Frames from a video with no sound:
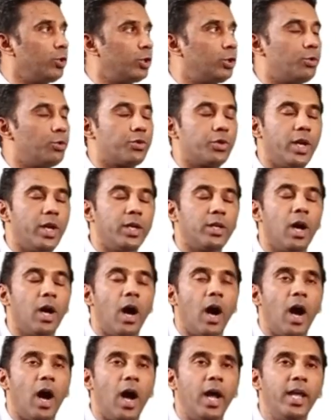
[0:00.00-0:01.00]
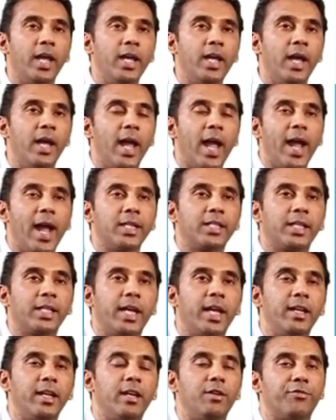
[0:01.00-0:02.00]
to treat eye and
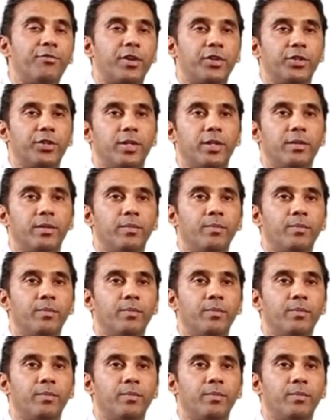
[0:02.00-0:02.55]
skin infection.